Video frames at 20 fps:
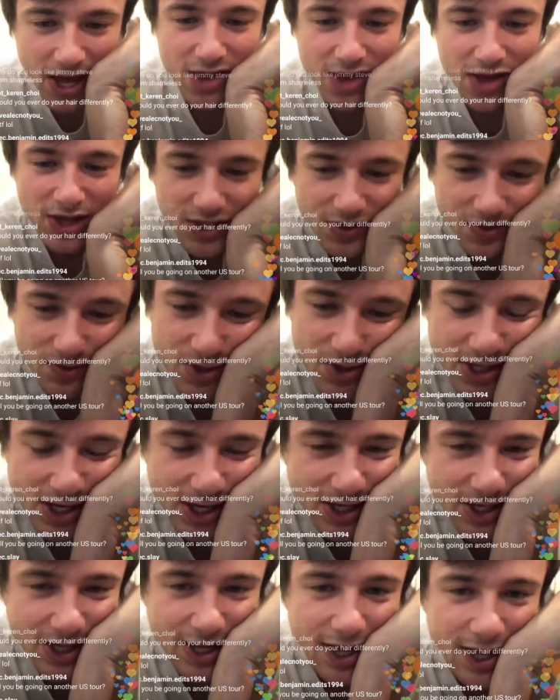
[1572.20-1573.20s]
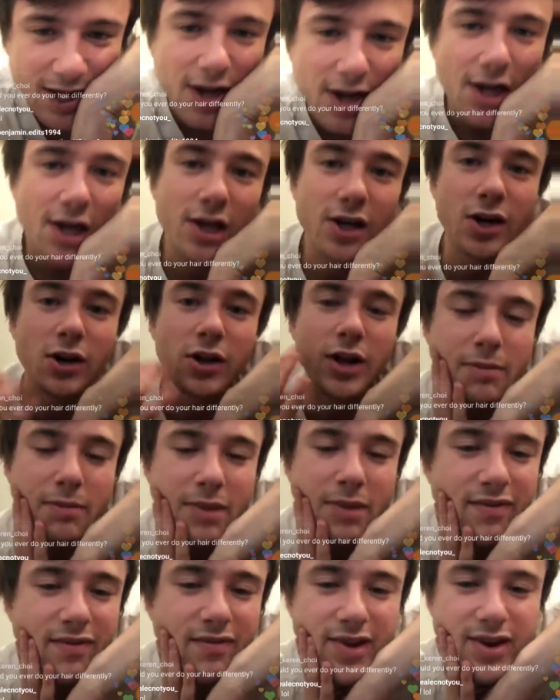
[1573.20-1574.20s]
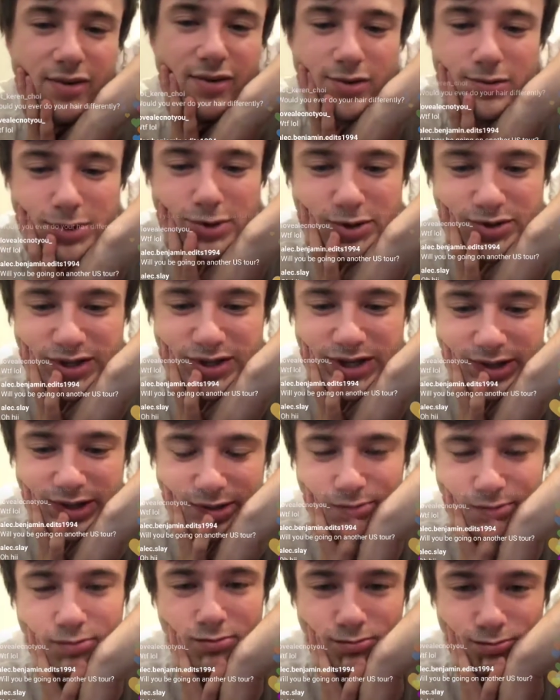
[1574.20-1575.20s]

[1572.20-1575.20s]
Hey, thanks for saying that. You know, my favorite music